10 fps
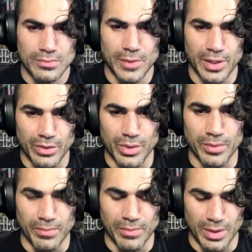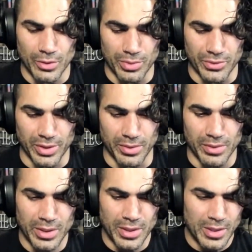I agree. 100%.
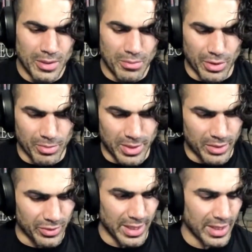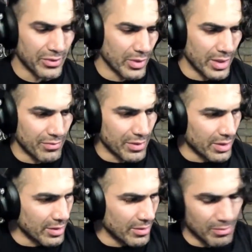Brother man, I was going to ask, do I have
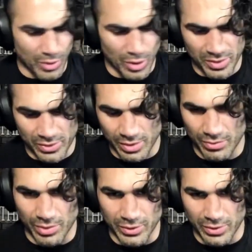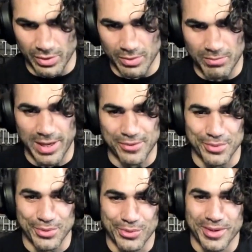a moment to run to the bathroom real quick?